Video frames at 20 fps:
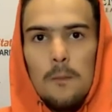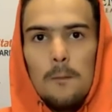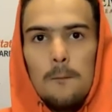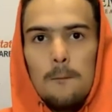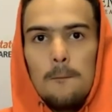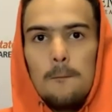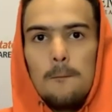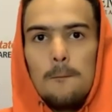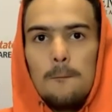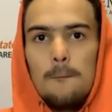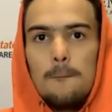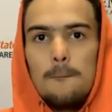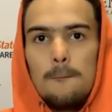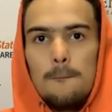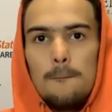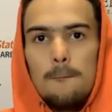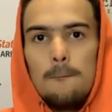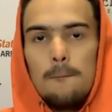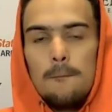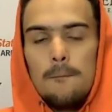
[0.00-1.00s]

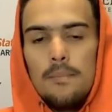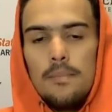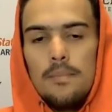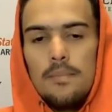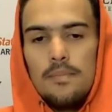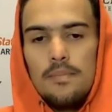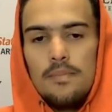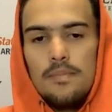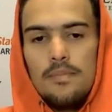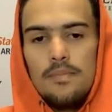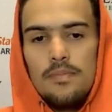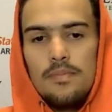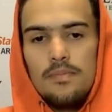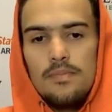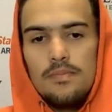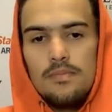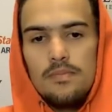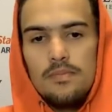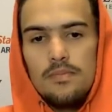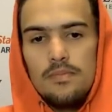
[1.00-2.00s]

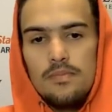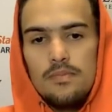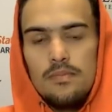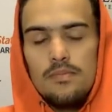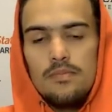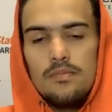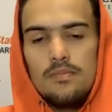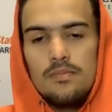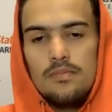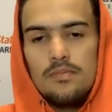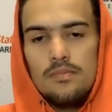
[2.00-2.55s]
Nobody speaks.